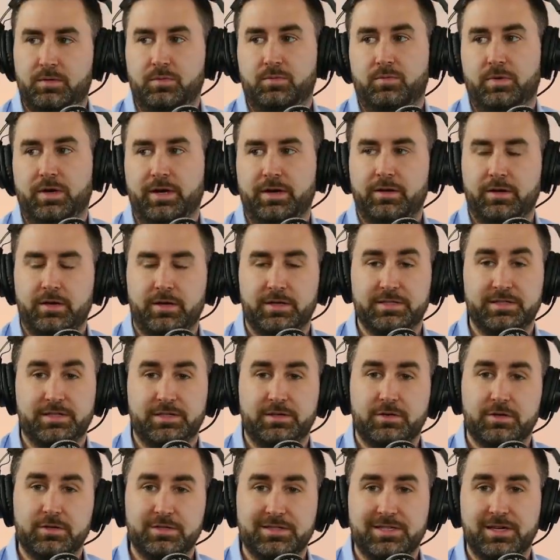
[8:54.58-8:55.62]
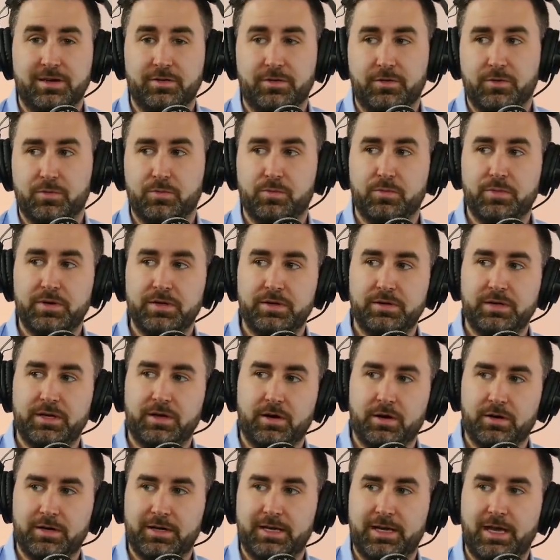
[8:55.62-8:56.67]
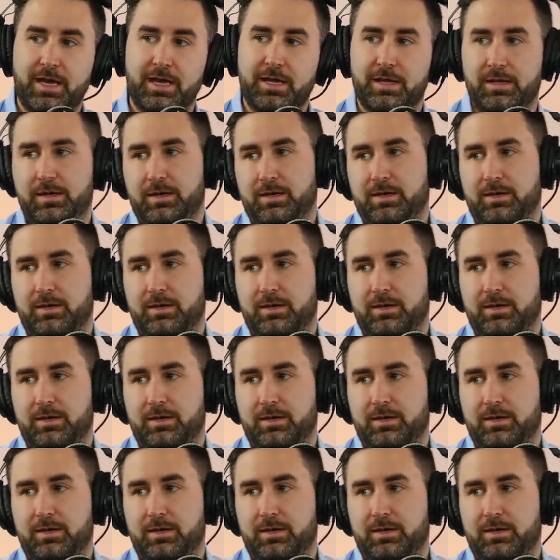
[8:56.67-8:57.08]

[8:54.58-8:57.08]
Right, because it turns out they're really hard to get.